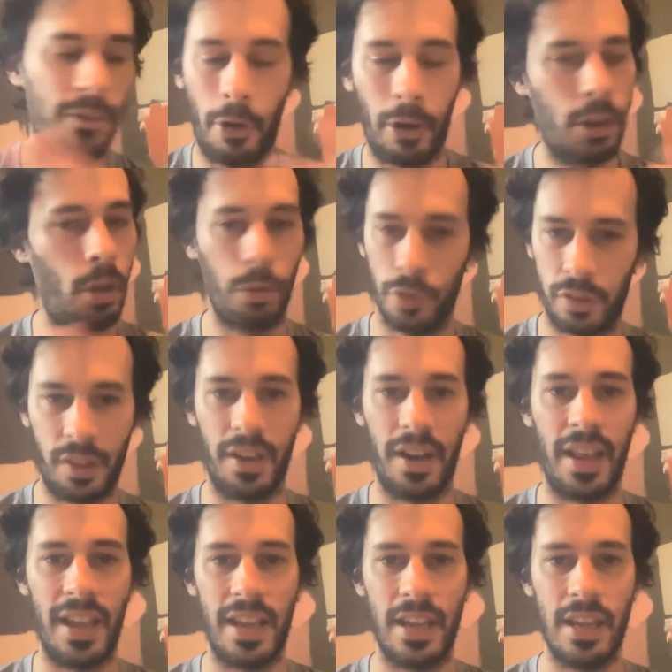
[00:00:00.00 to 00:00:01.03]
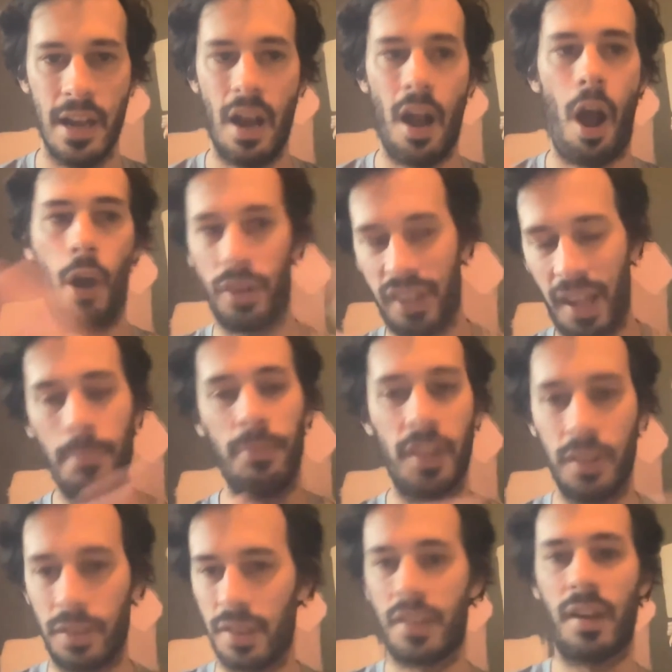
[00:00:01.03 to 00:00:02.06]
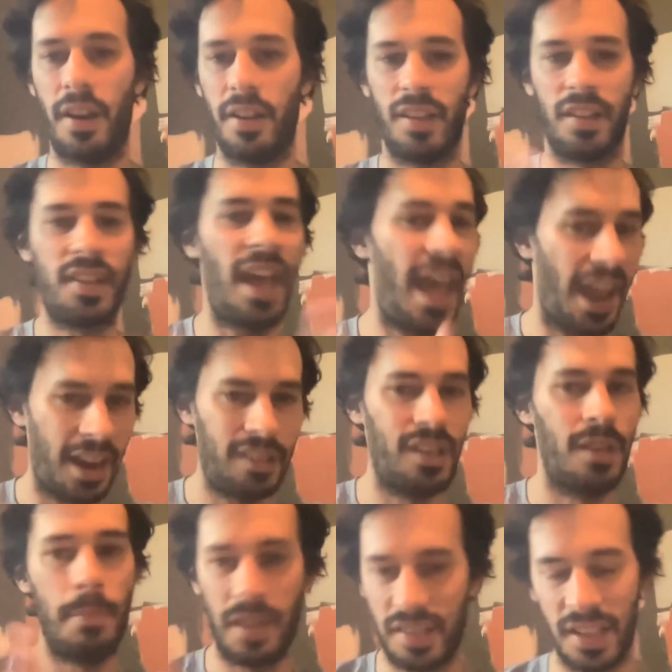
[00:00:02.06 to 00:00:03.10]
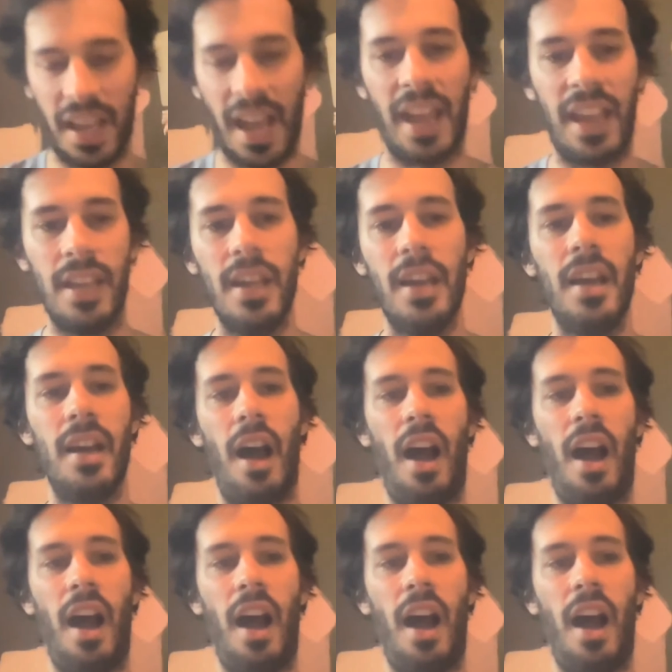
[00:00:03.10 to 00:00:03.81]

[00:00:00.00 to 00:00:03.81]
very constantly are attempting to kind of detect and mitigate